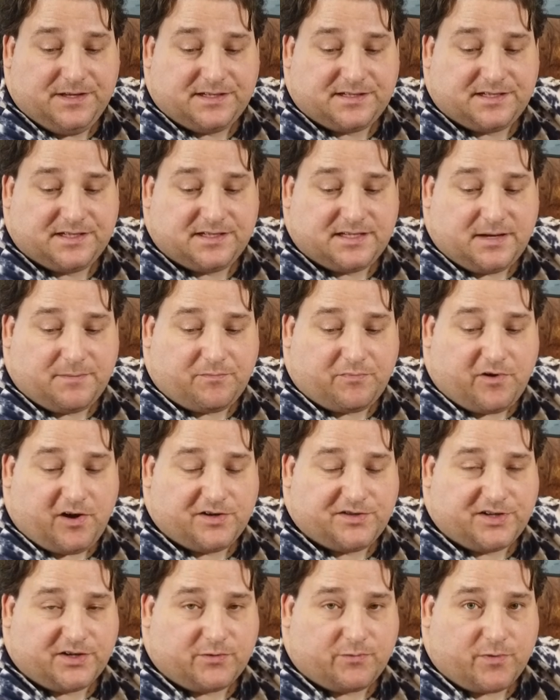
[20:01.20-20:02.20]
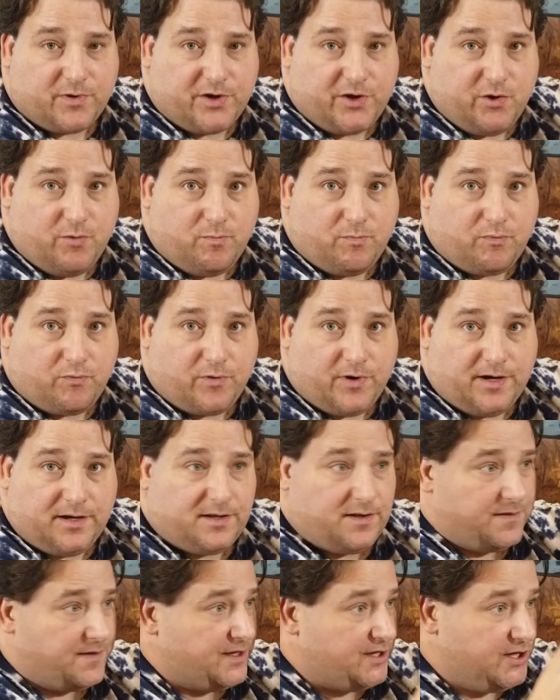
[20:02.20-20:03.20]
this is a project where you
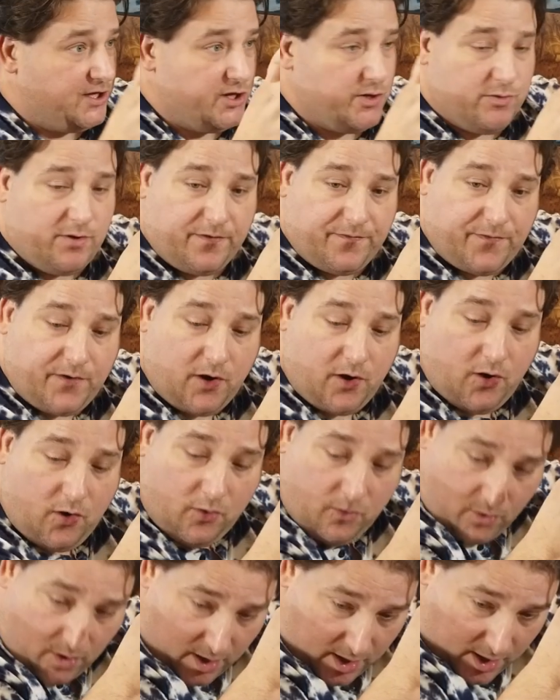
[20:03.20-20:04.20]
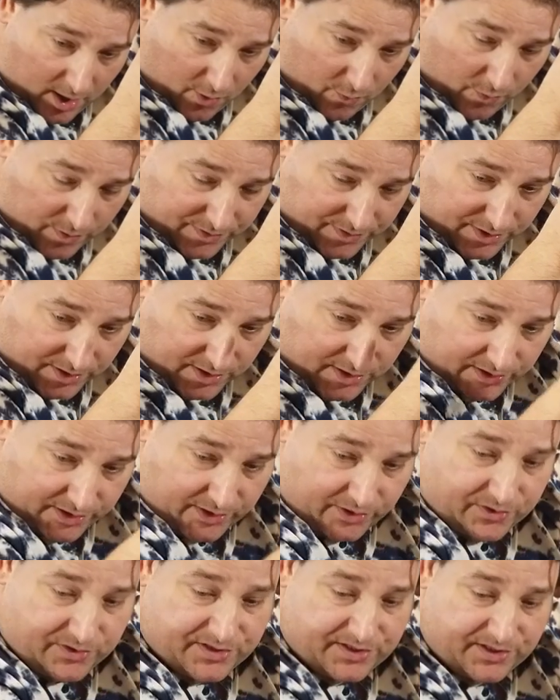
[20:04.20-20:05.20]
print the U F O with the
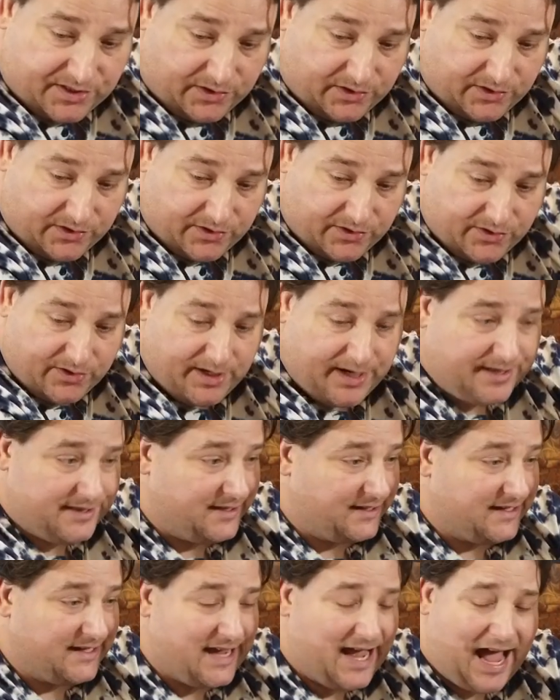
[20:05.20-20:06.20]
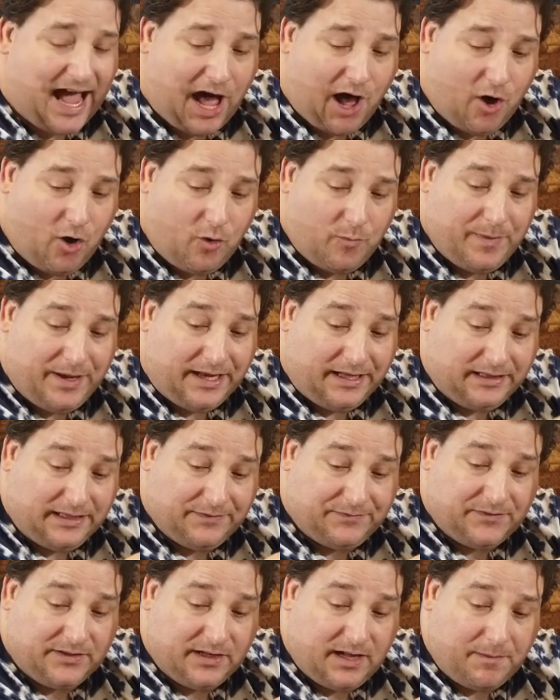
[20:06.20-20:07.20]
clear cylinder and the cowl being
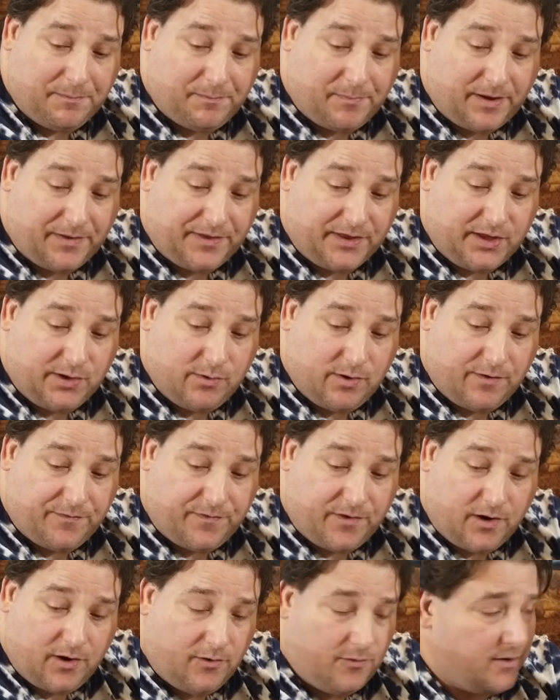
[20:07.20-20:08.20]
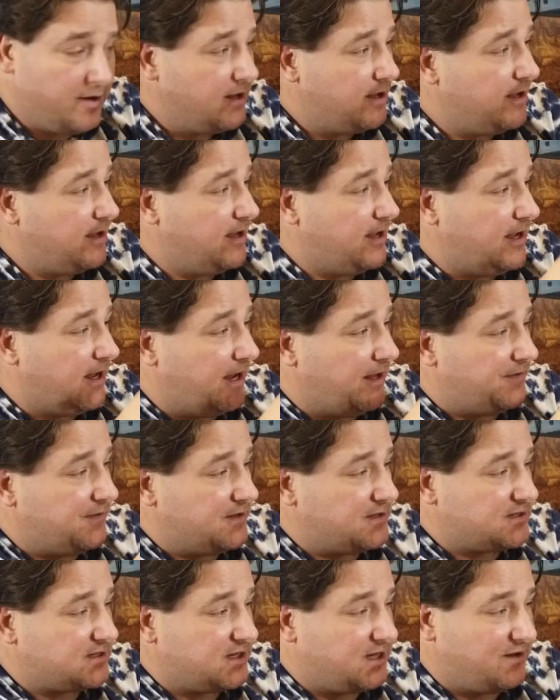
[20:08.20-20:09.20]
lifted up by the U F O, and
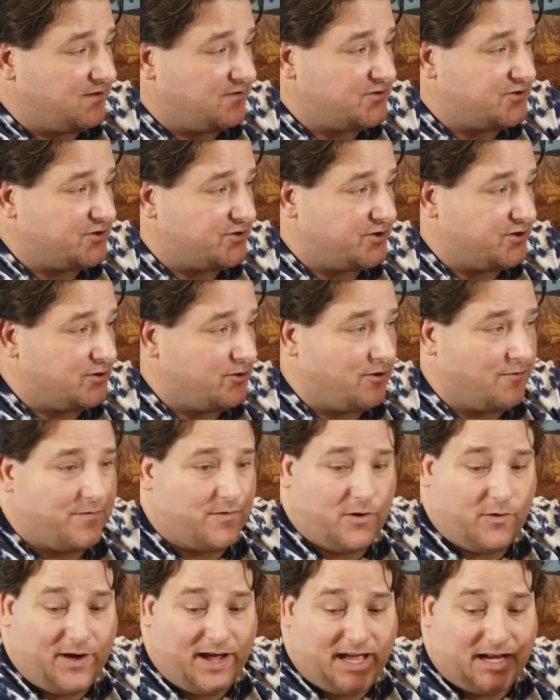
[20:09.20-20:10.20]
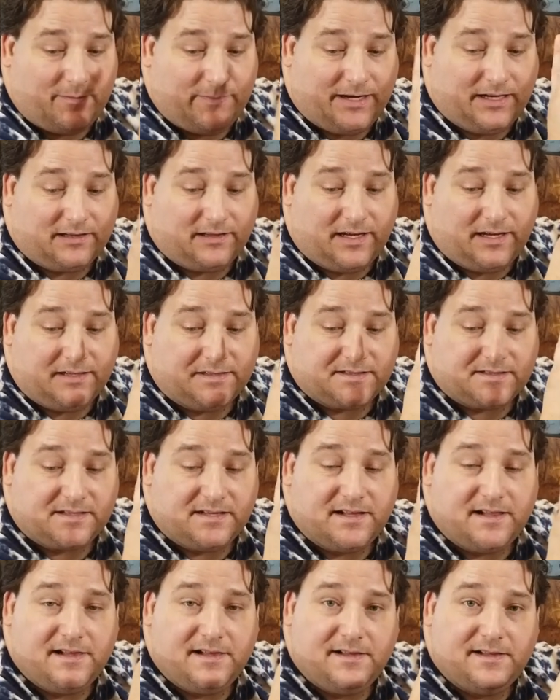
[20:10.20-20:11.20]
this gives your U F O animated lights.
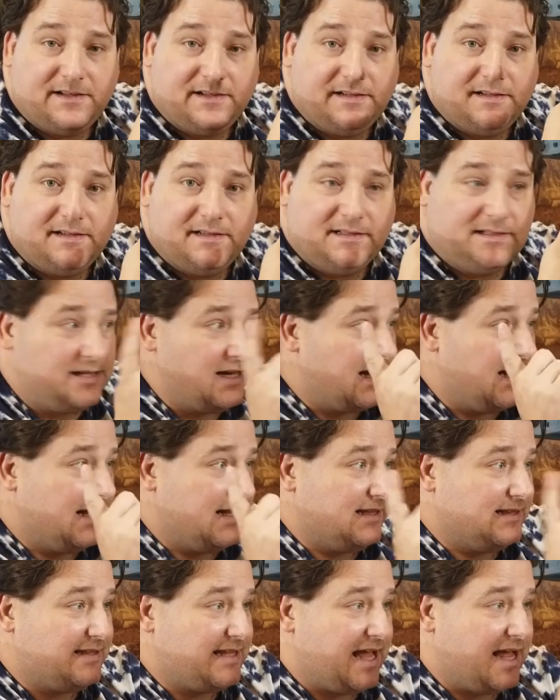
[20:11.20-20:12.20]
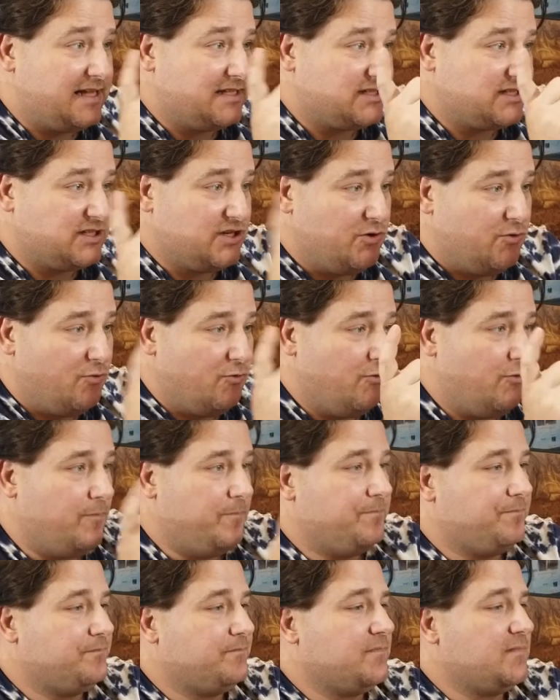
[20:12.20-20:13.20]
That's cool.
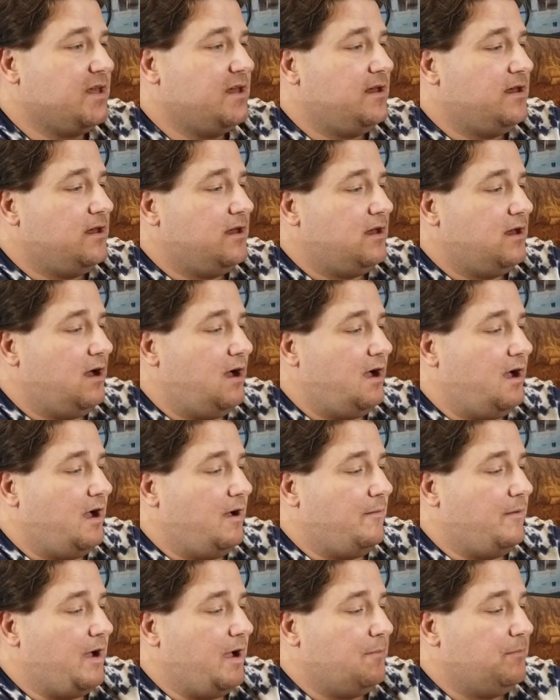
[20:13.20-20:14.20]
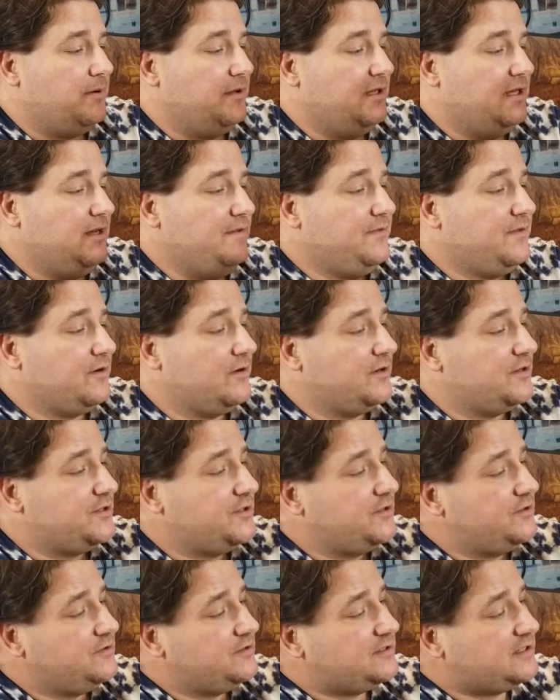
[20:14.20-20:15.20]
Um, I believe there are
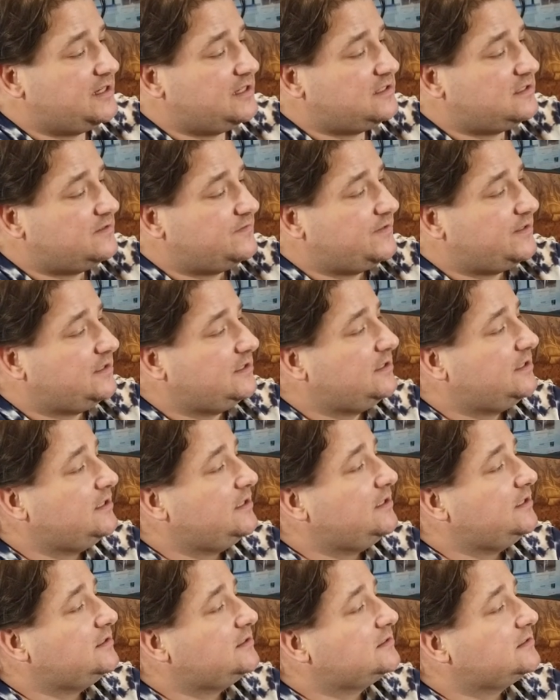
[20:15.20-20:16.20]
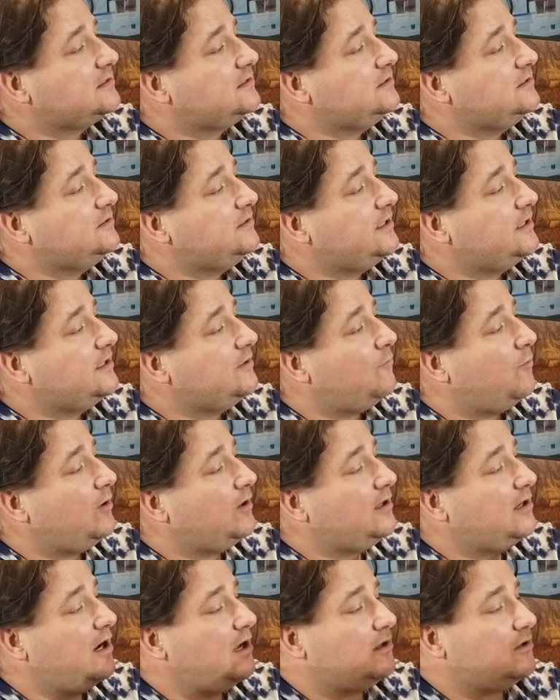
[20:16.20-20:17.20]
two sets of L E Ds, so you get
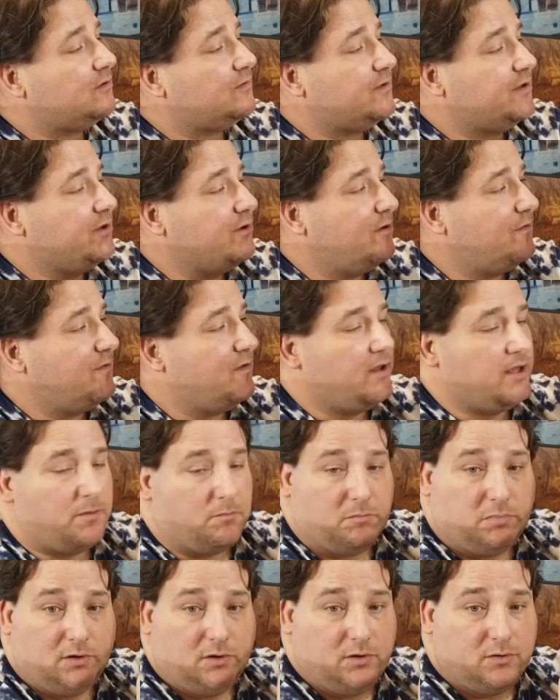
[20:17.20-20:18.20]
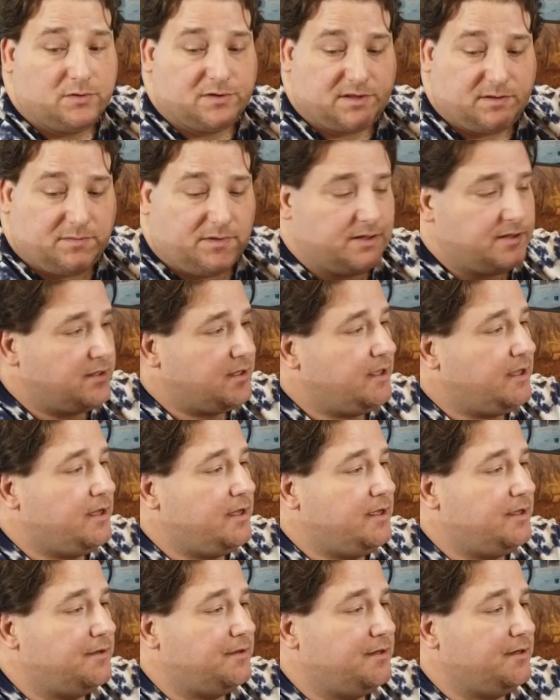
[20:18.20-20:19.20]
one color for the U F O, like blue or something like
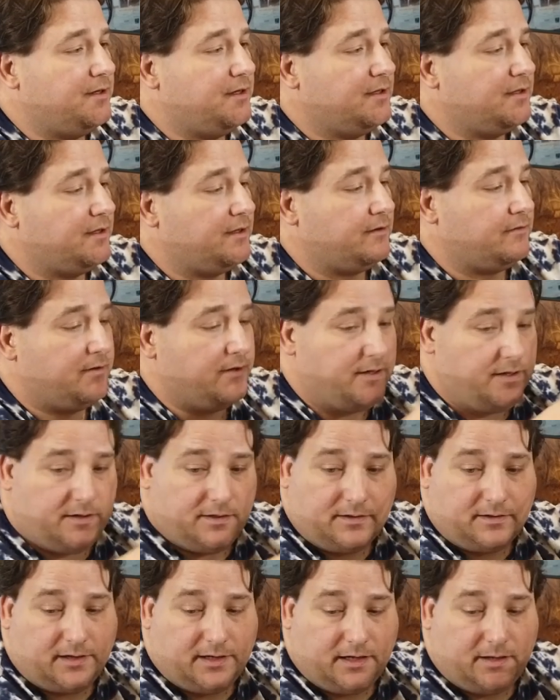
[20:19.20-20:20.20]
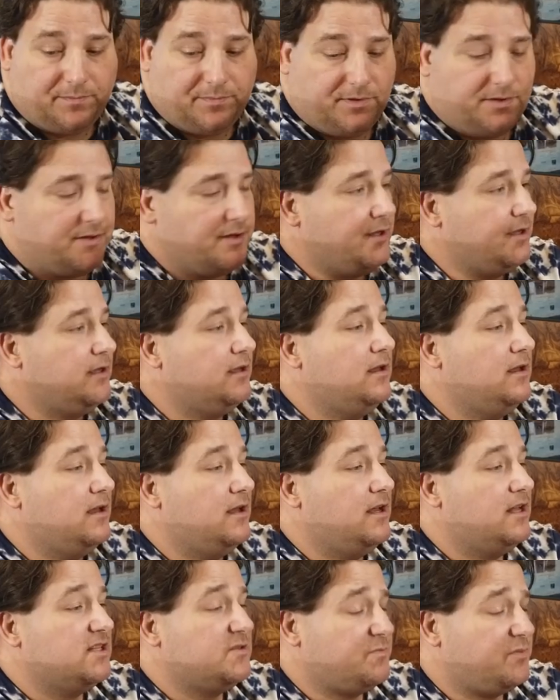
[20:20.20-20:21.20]
that, and then you get like green to light up the thing.
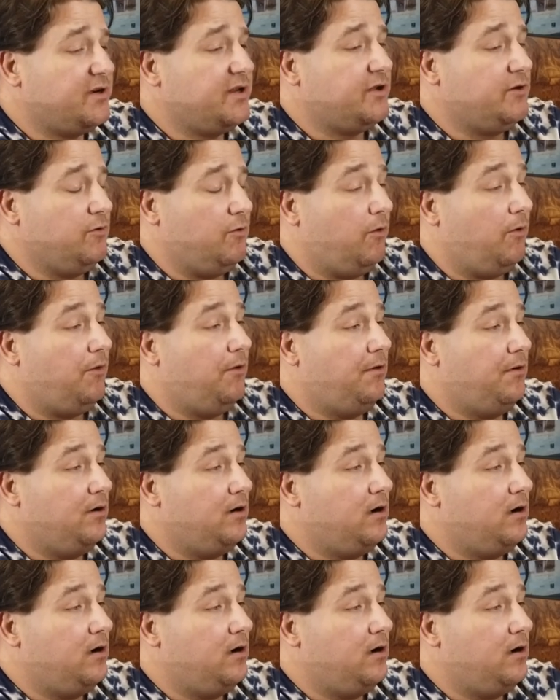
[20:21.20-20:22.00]
It's pretty cool.